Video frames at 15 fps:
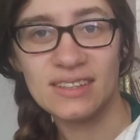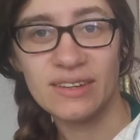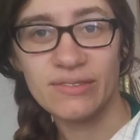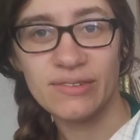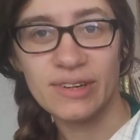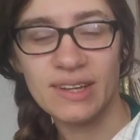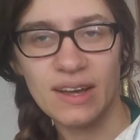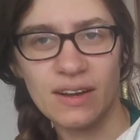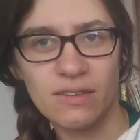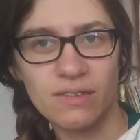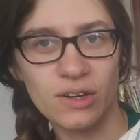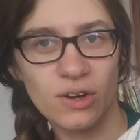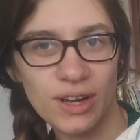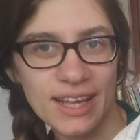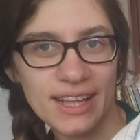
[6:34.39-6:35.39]
I've really kind
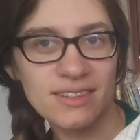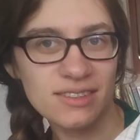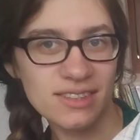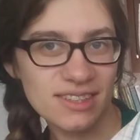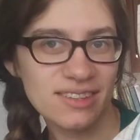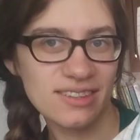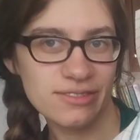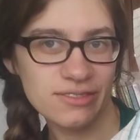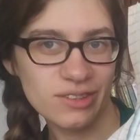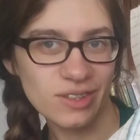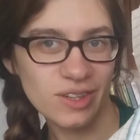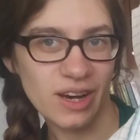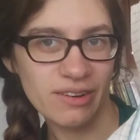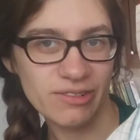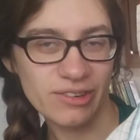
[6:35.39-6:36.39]
of got into the full
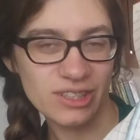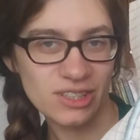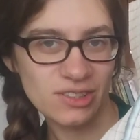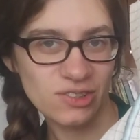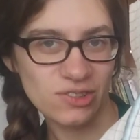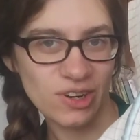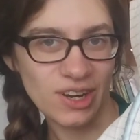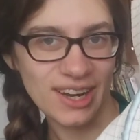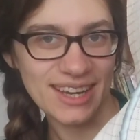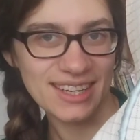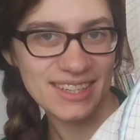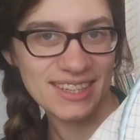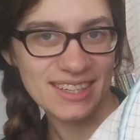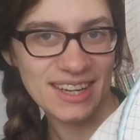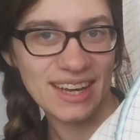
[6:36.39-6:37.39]
coverage
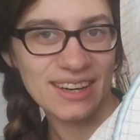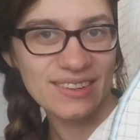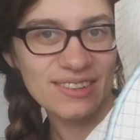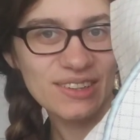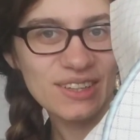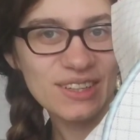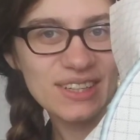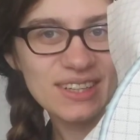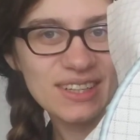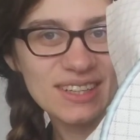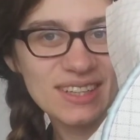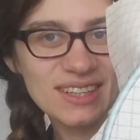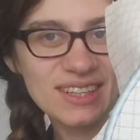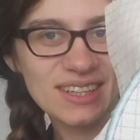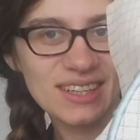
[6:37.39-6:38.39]
stride now
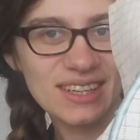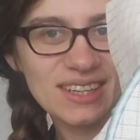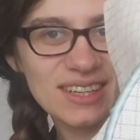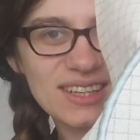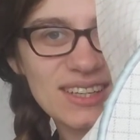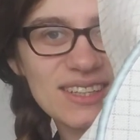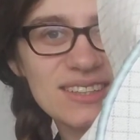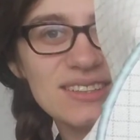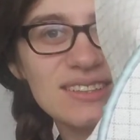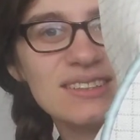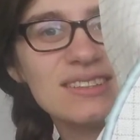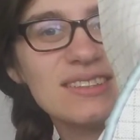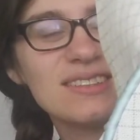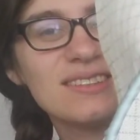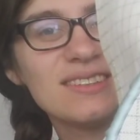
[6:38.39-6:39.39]
and it is
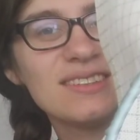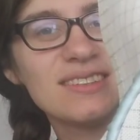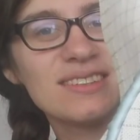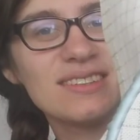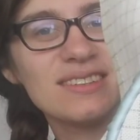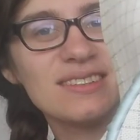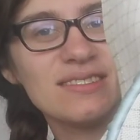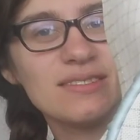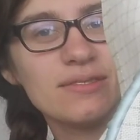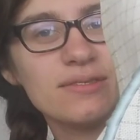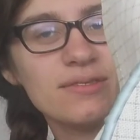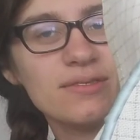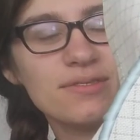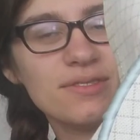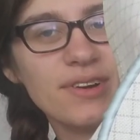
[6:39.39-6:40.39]

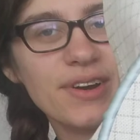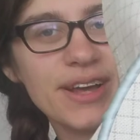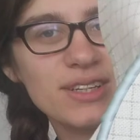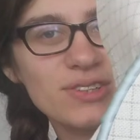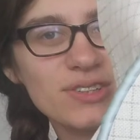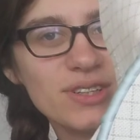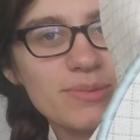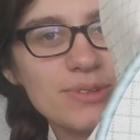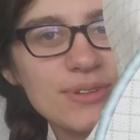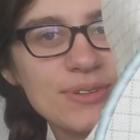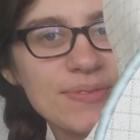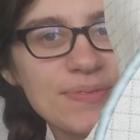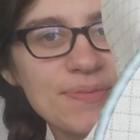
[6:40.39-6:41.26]
very enjoyable.